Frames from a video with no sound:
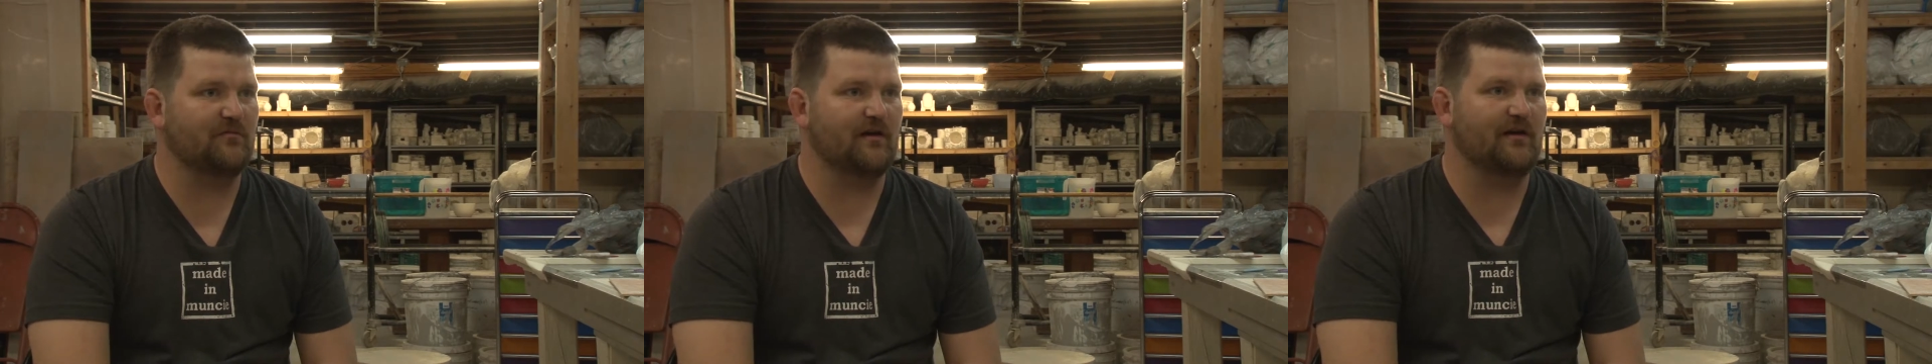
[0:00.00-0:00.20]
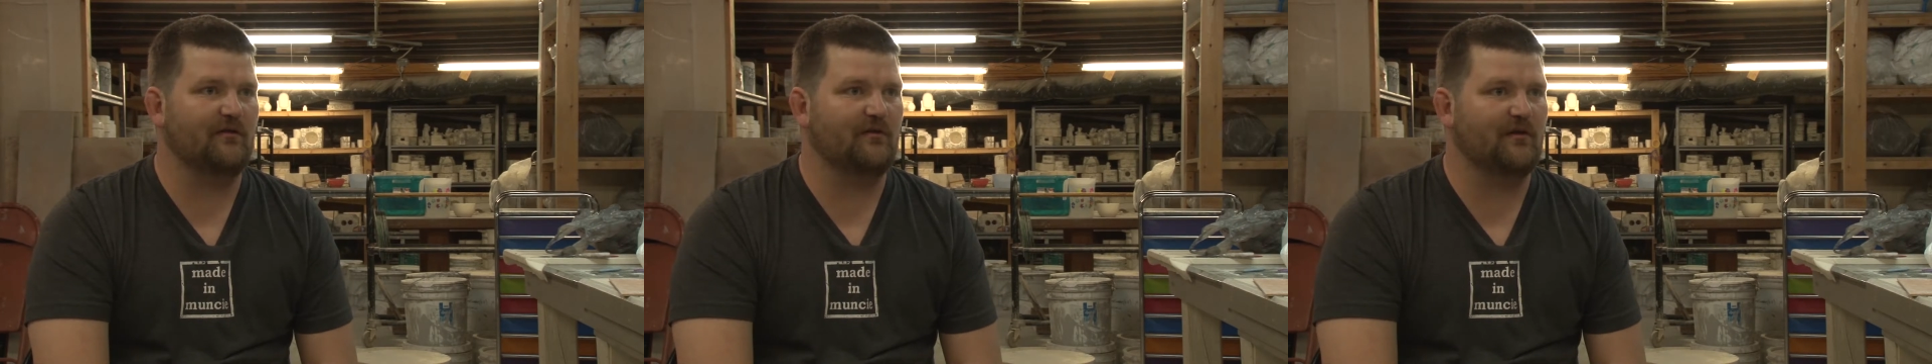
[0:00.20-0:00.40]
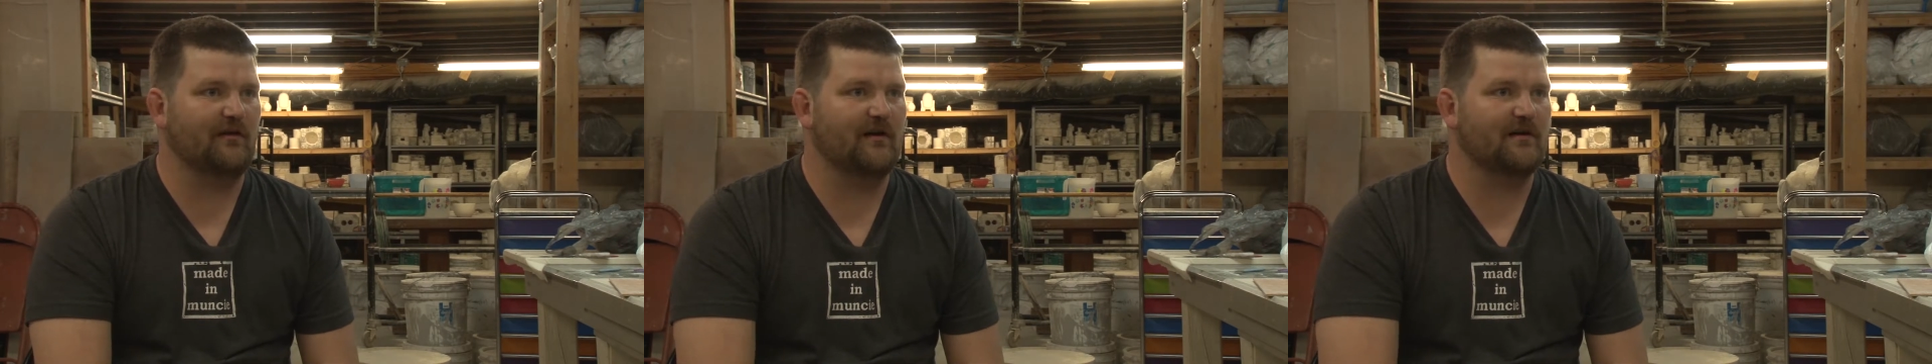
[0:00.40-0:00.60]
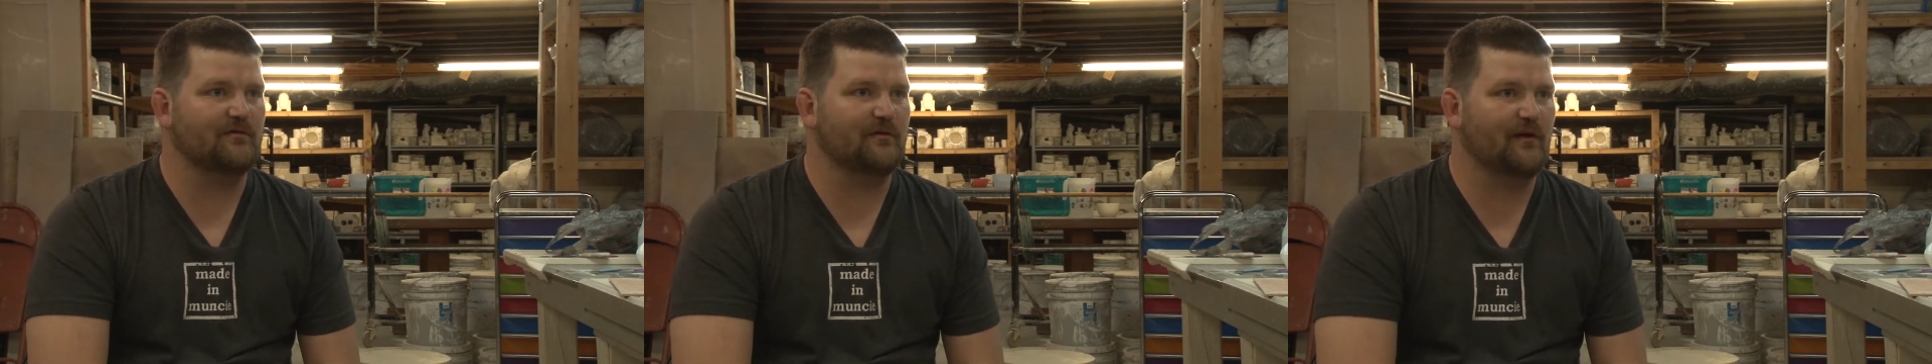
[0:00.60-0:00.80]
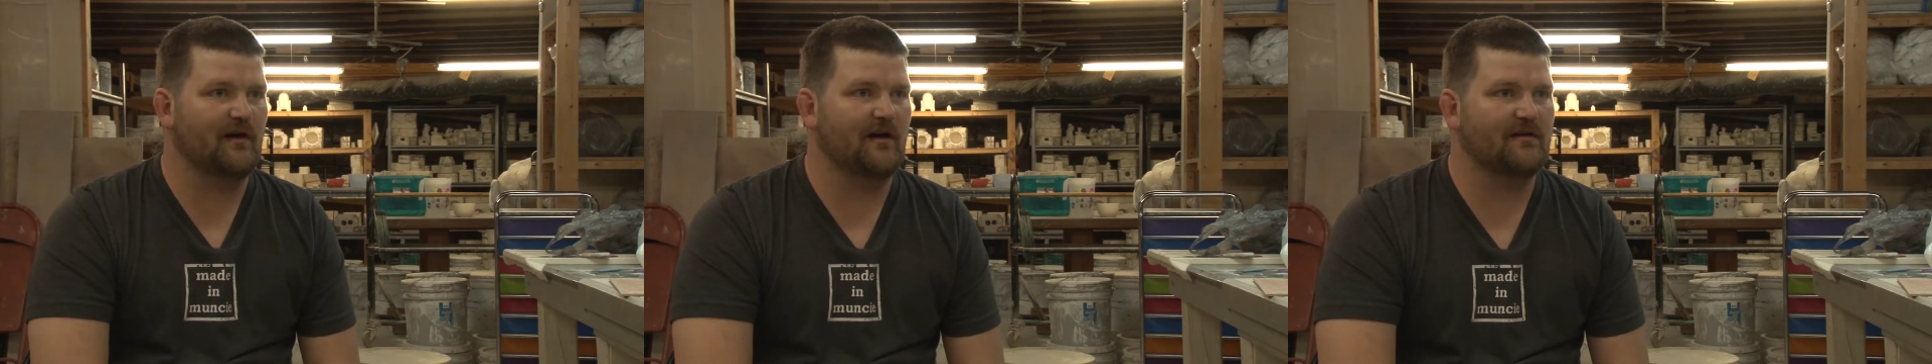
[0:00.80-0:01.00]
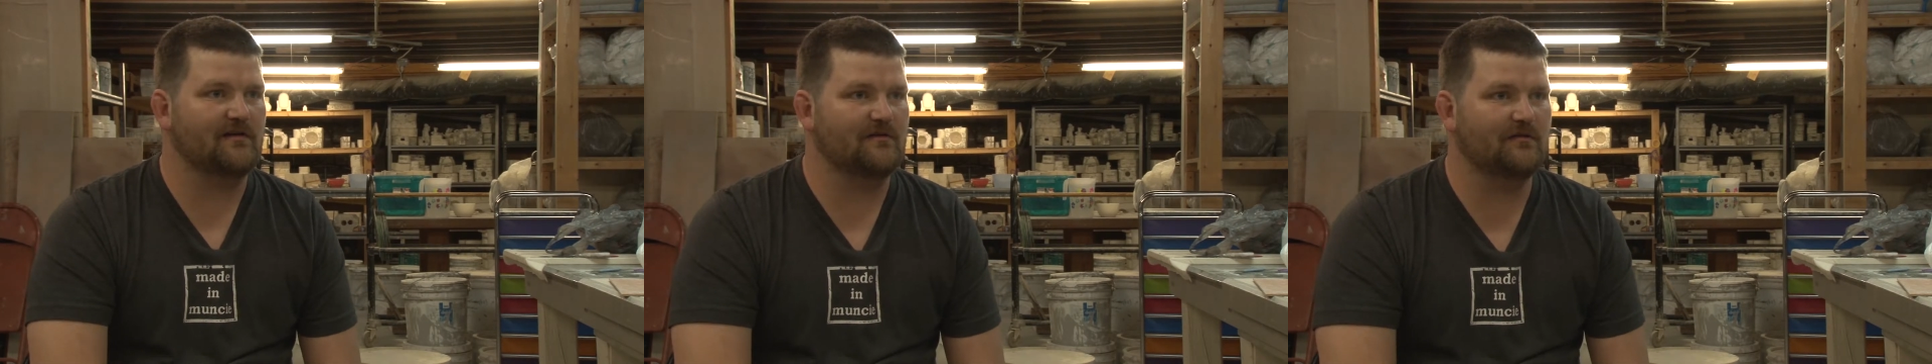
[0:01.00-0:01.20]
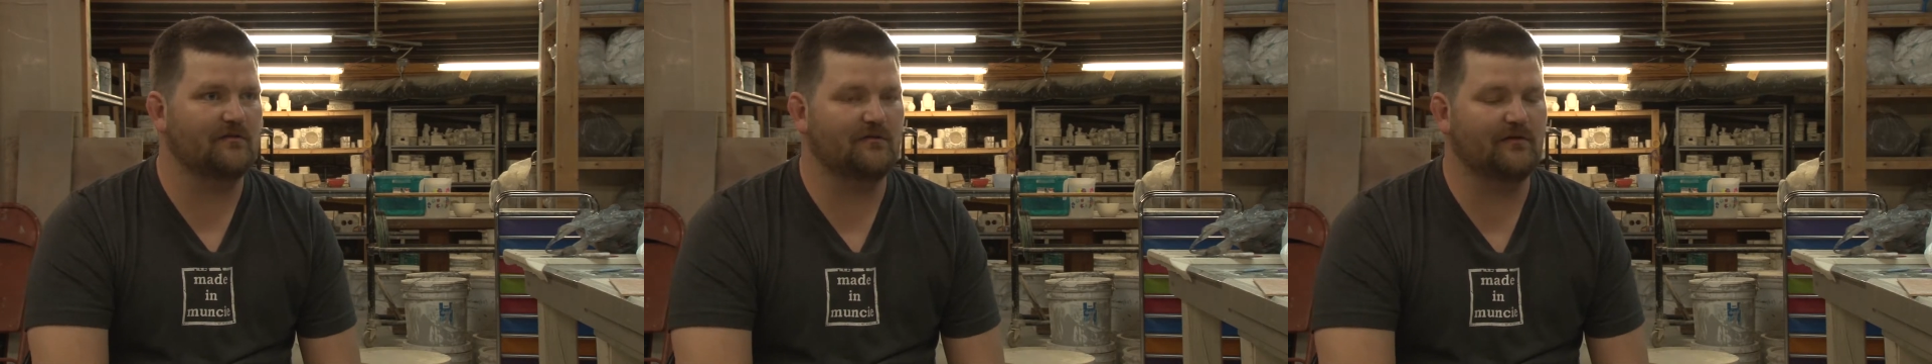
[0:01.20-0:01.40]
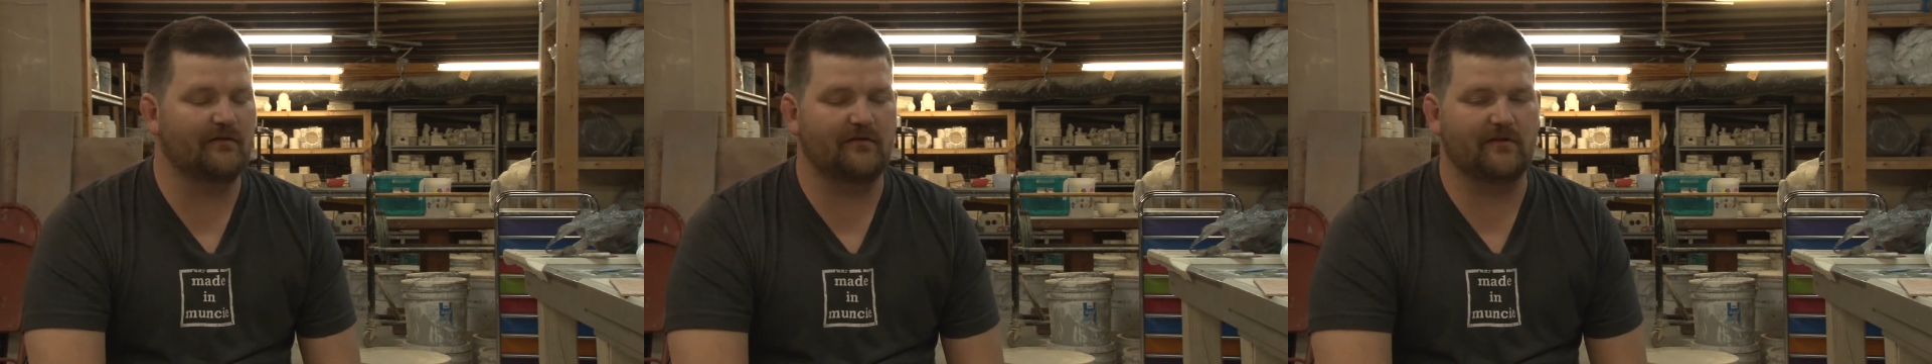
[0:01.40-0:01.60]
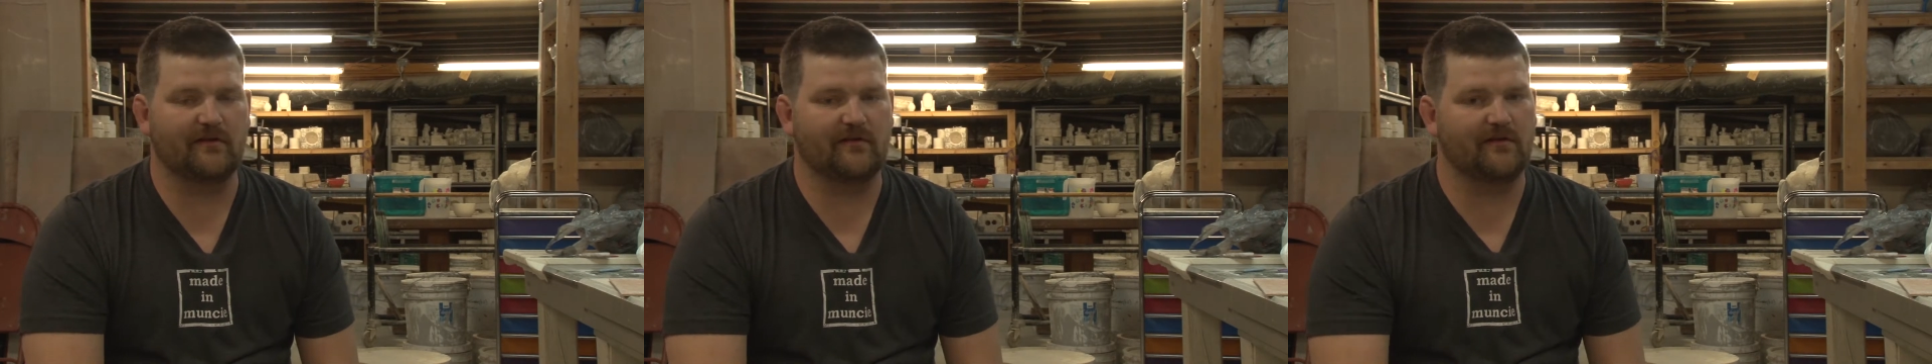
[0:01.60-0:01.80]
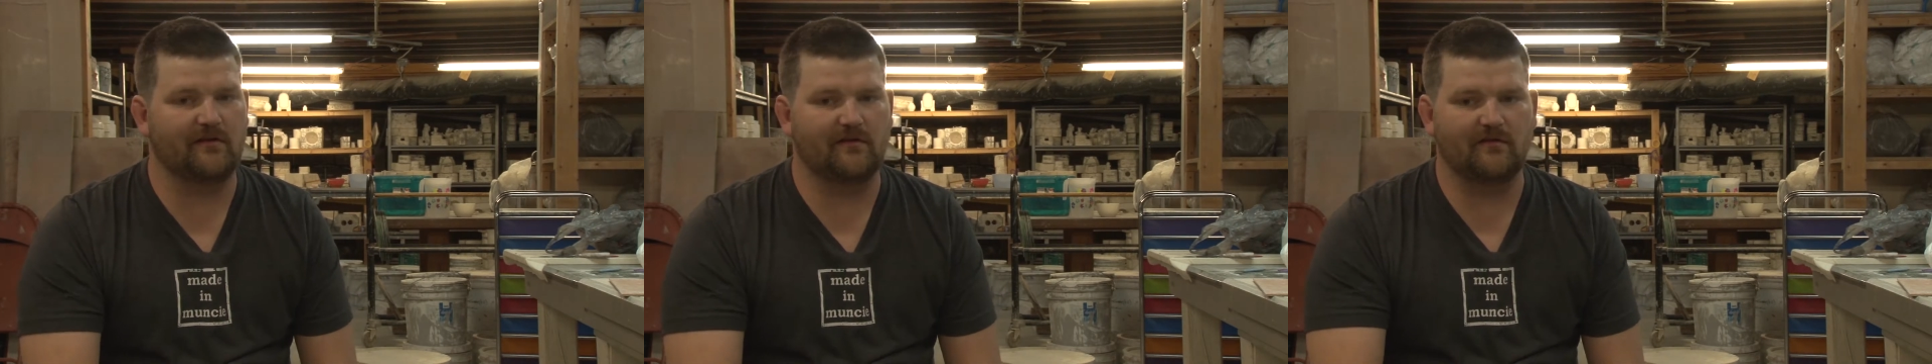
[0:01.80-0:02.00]
money when I graduated high school,
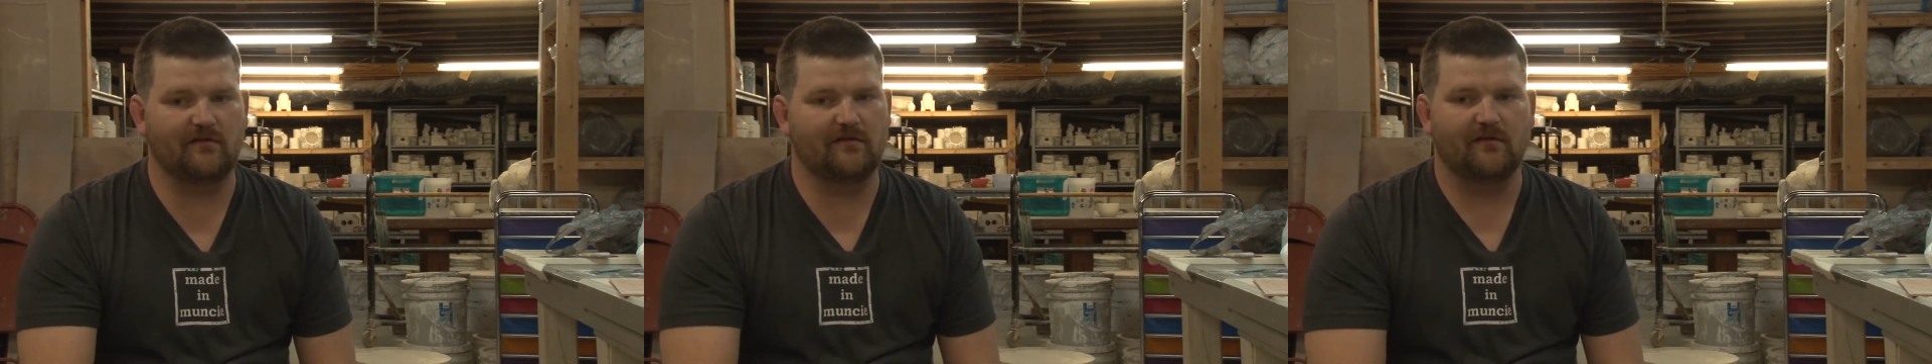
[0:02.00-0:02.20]
everything that